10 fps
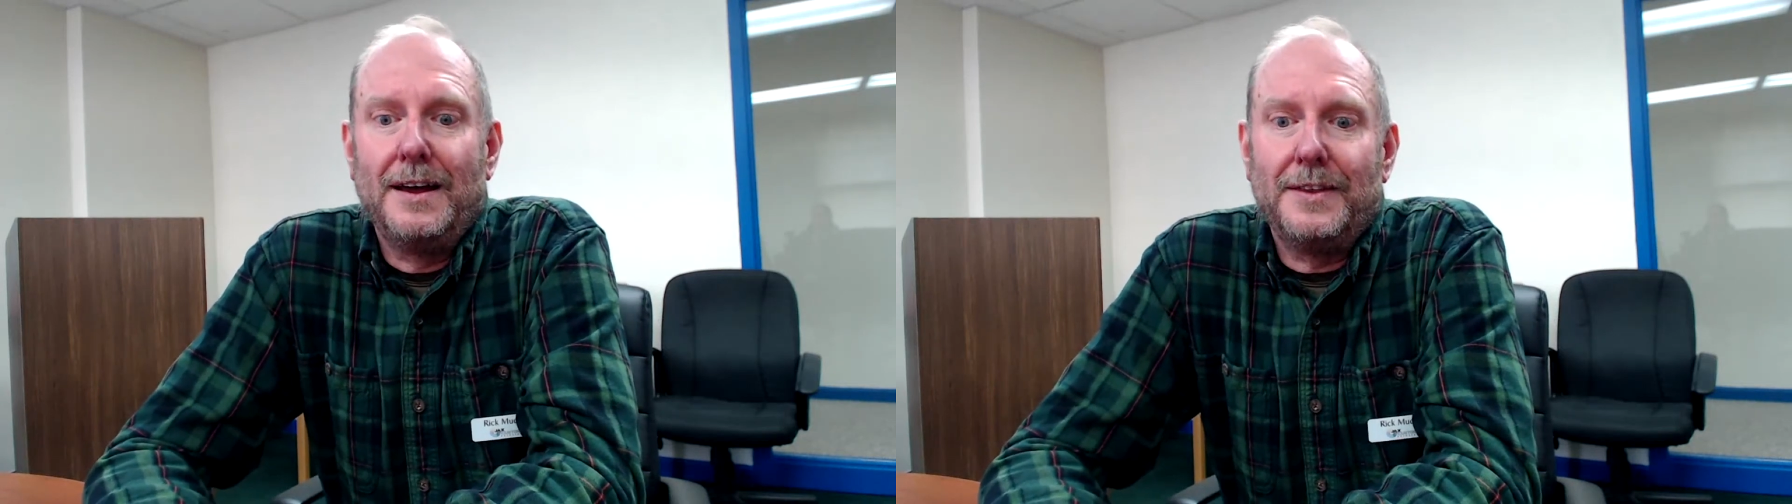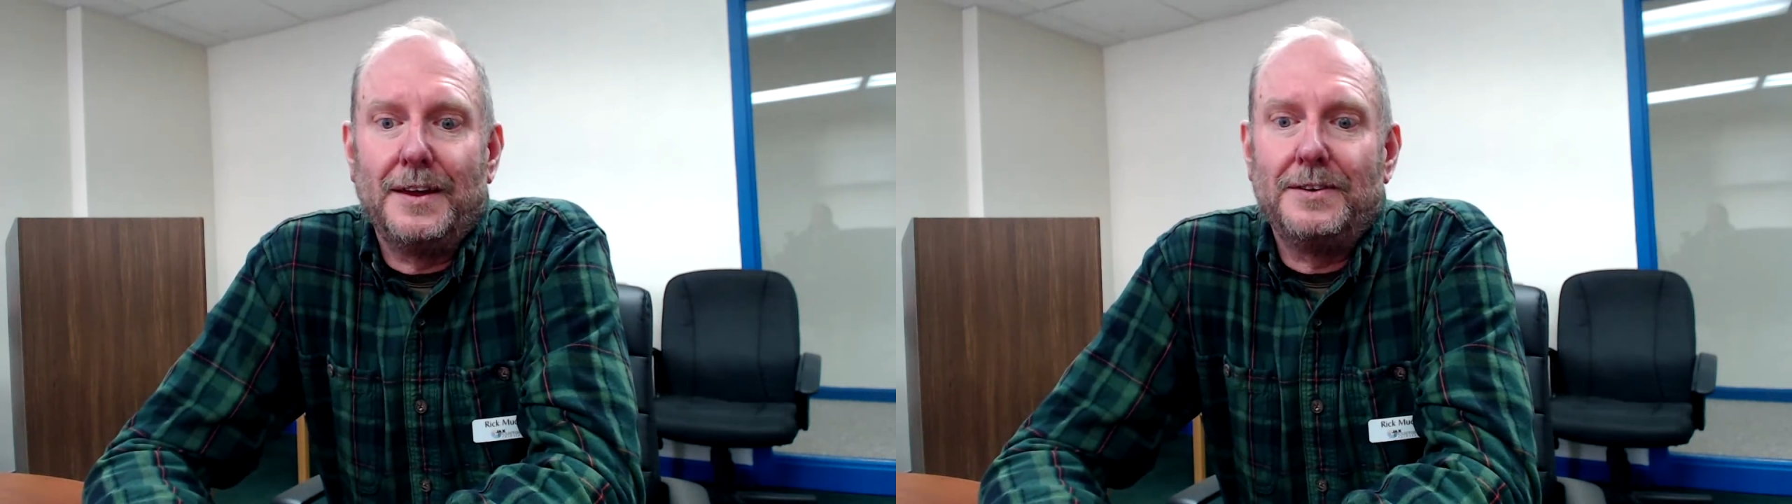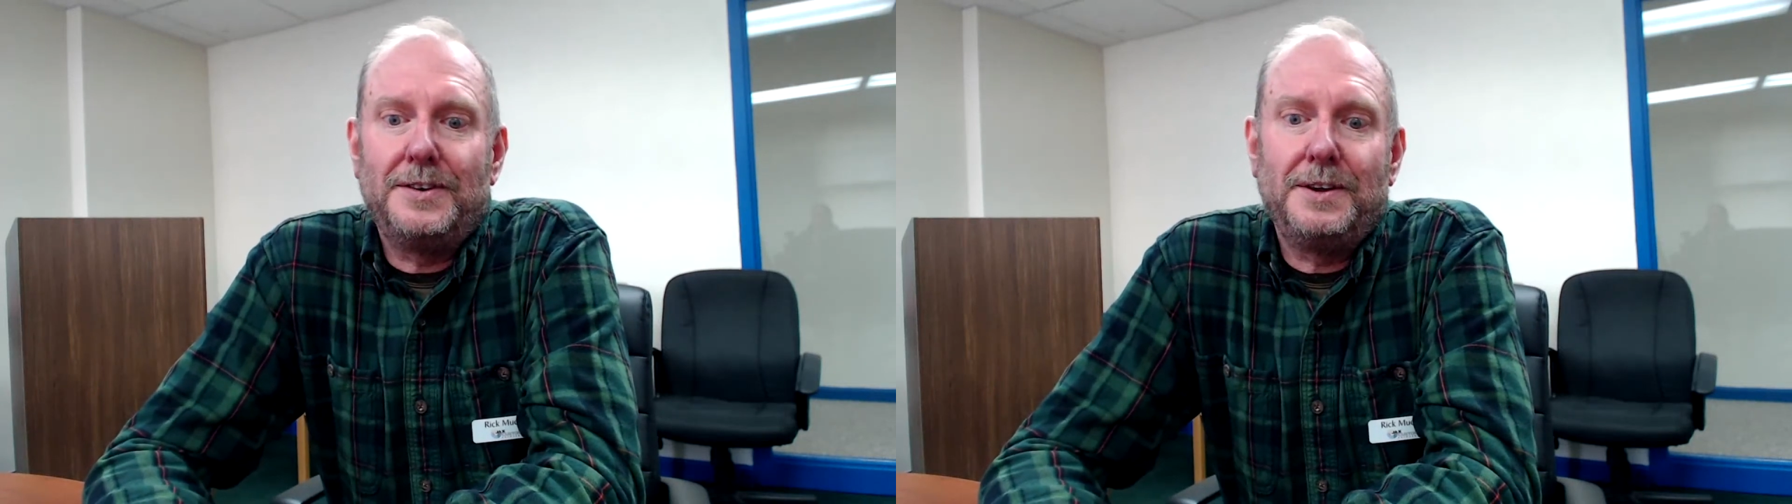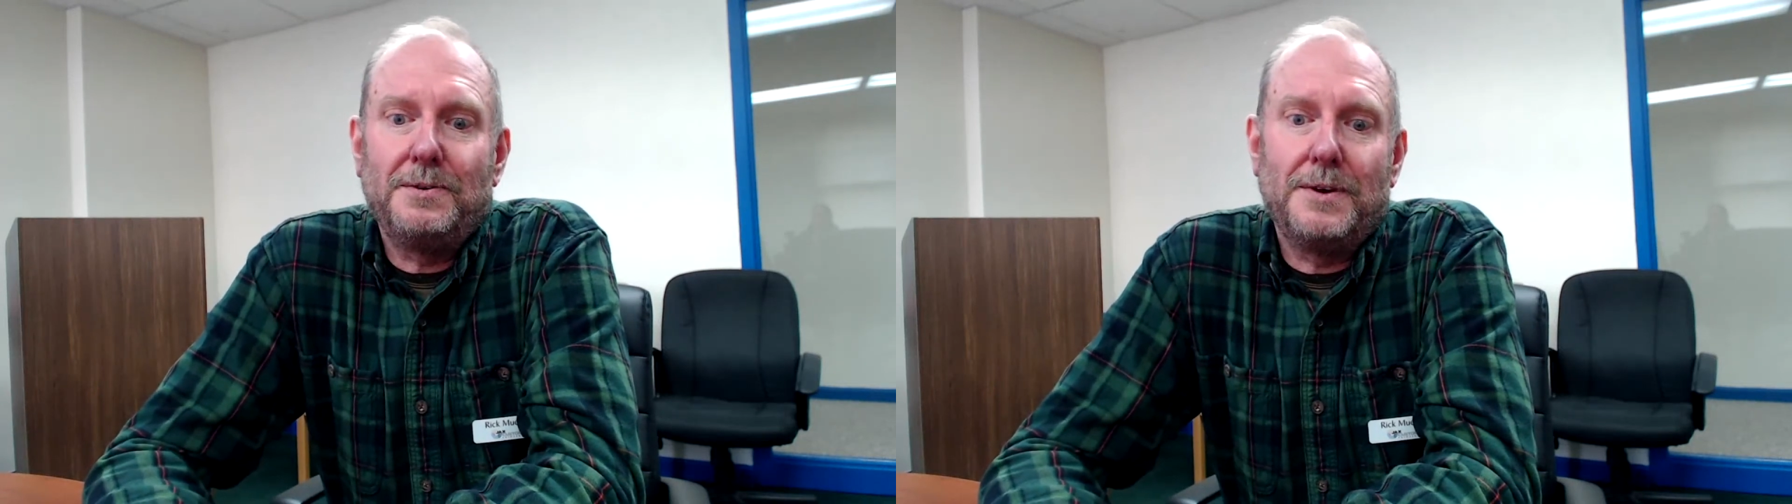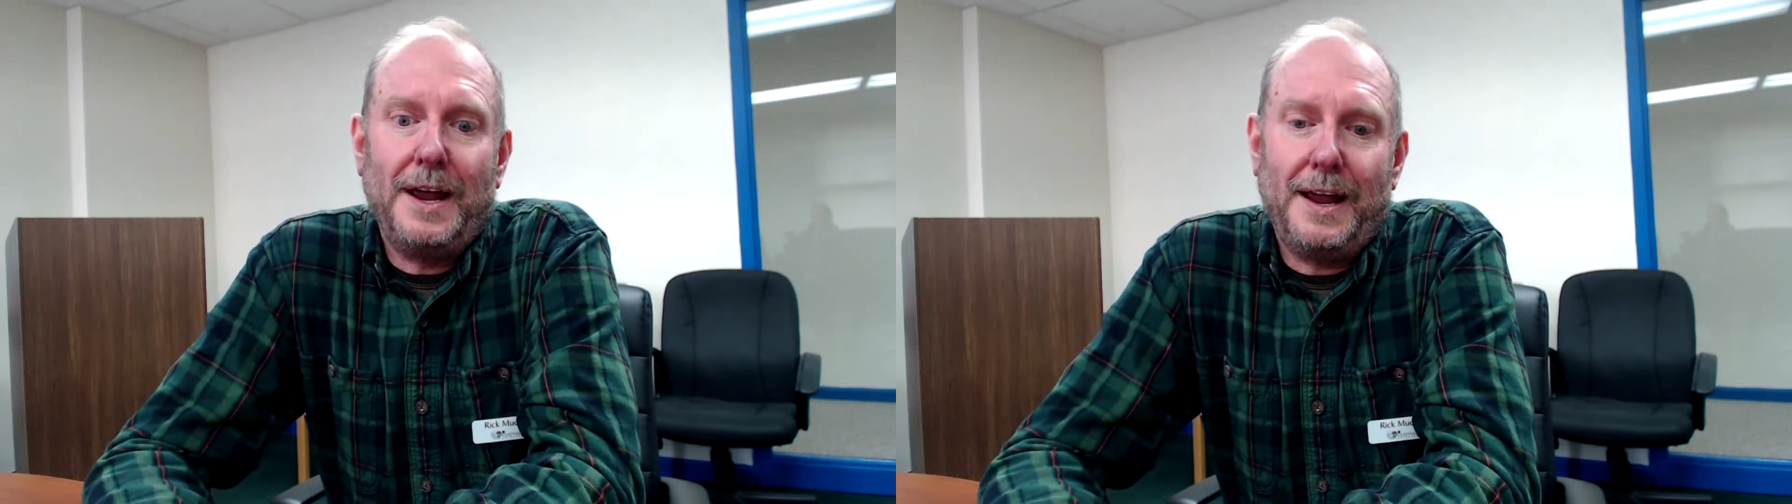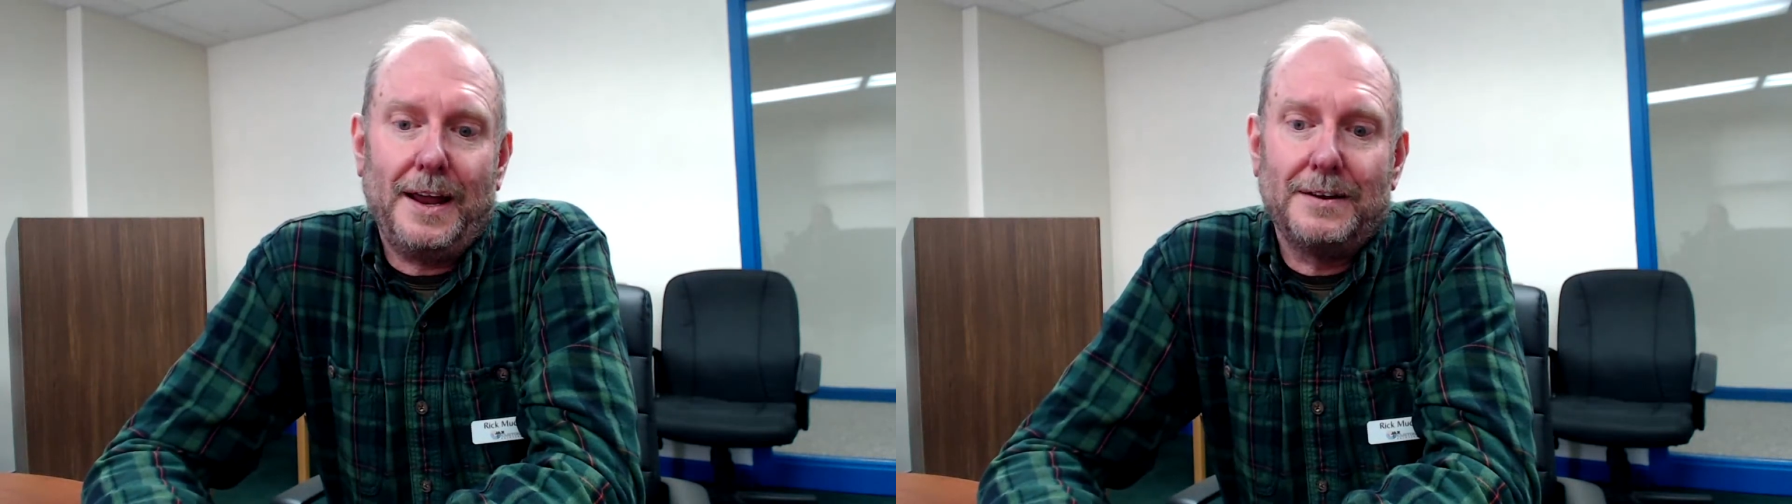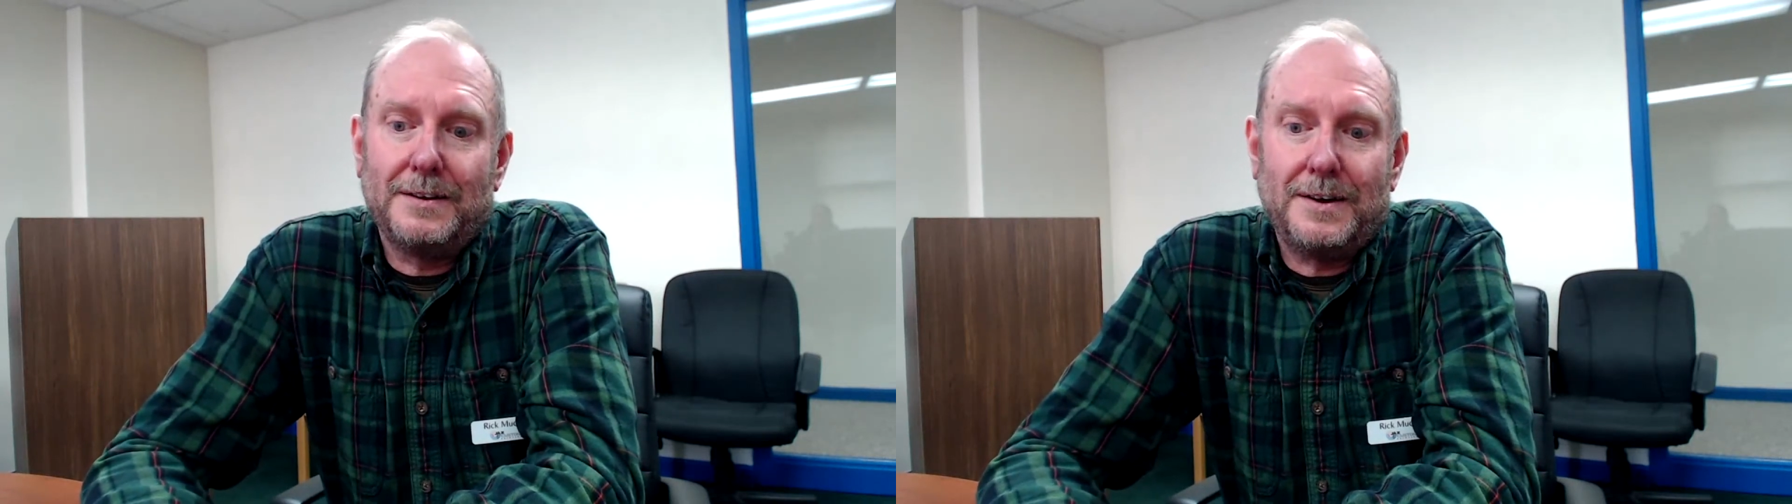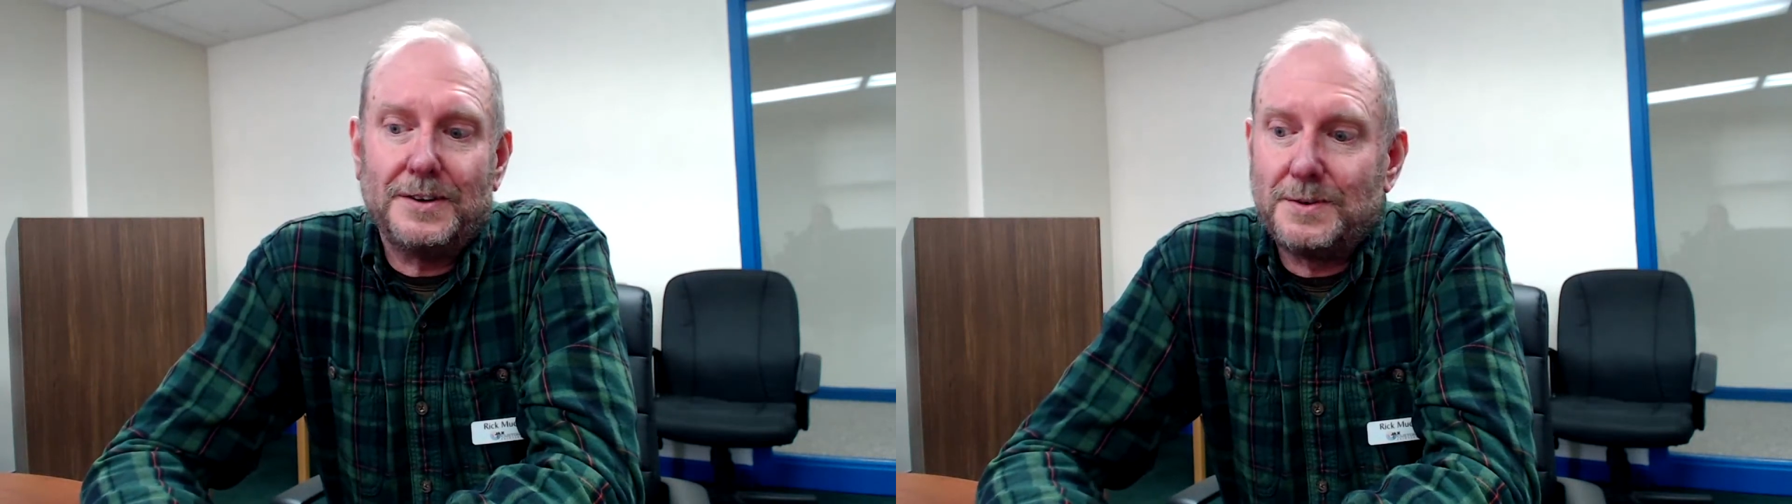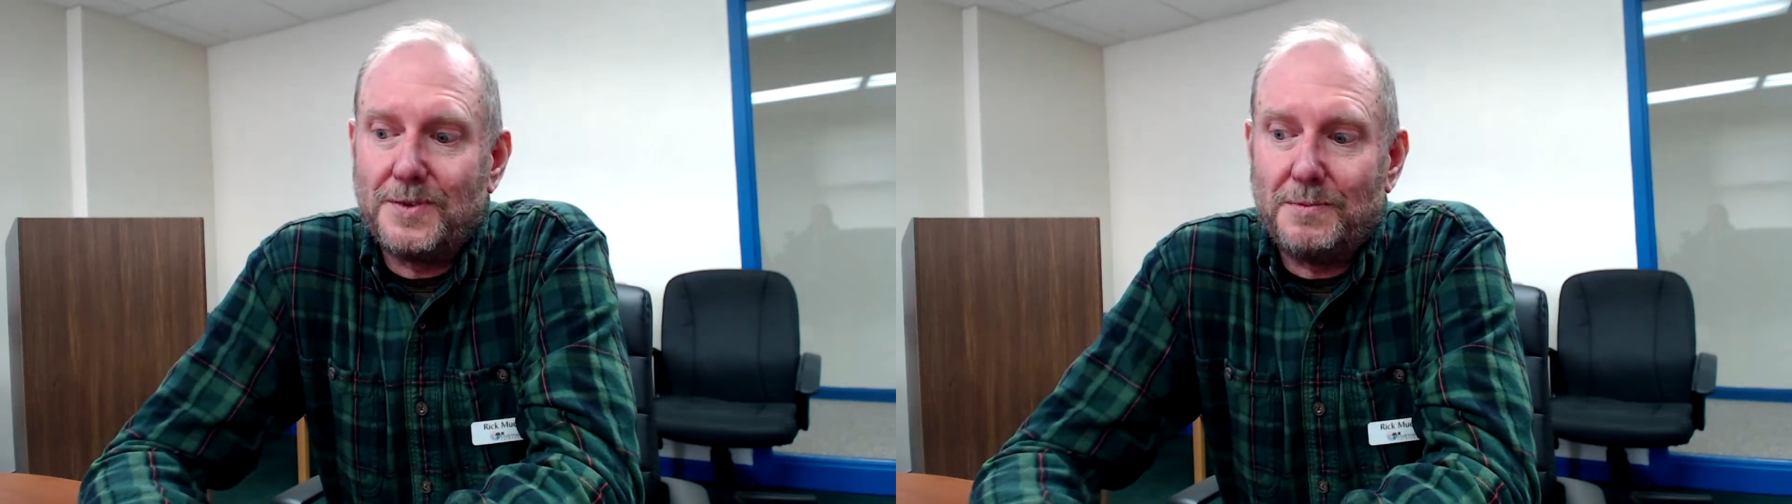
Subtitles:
then she would hand the customer